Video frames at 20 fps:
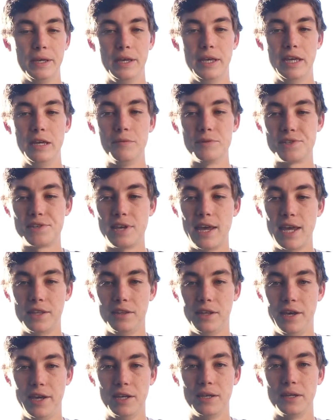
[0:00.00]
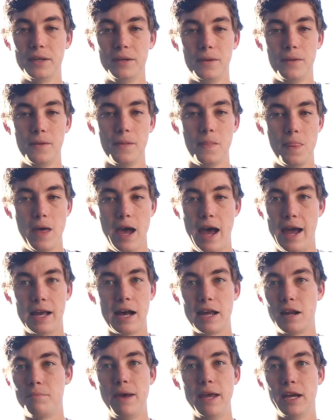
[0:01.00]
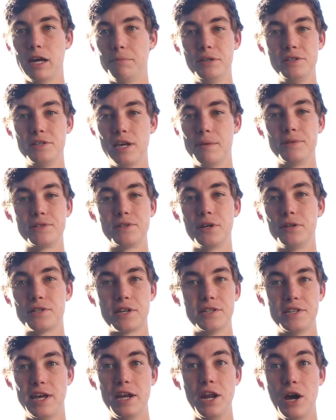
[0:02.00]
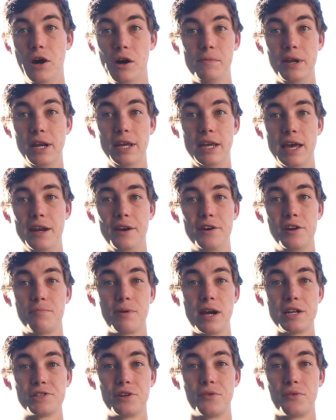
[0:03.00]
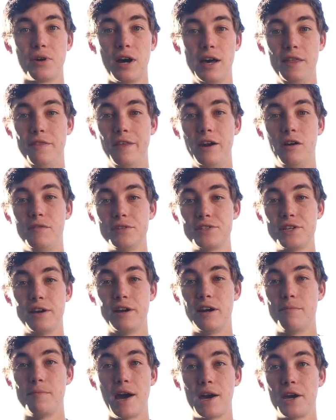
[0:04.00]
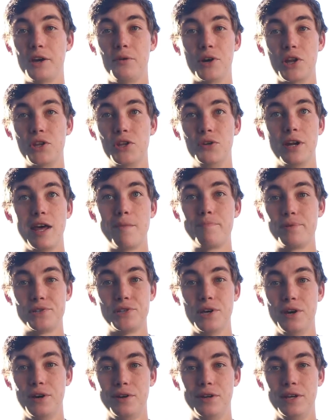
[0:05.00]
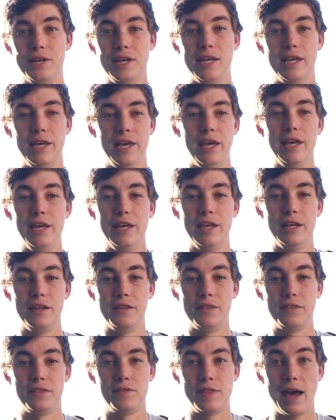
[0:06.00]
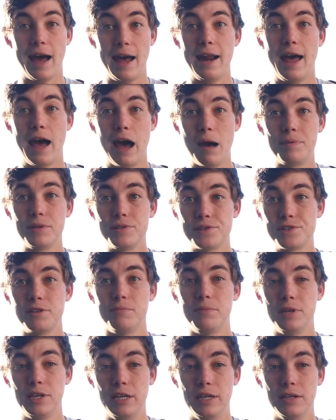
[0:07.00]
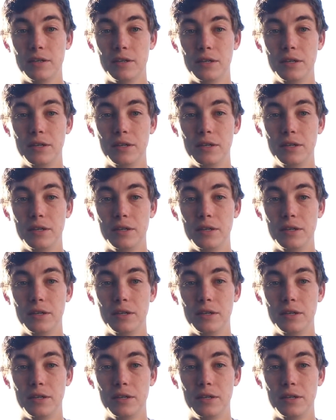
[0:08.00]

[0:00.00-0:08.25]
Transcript: He was saying, like, I got to bank up these episodes because I know I'm going to get in a depression rut, and then all of a sudden I'm not going to want to do an episode. And that happens to me.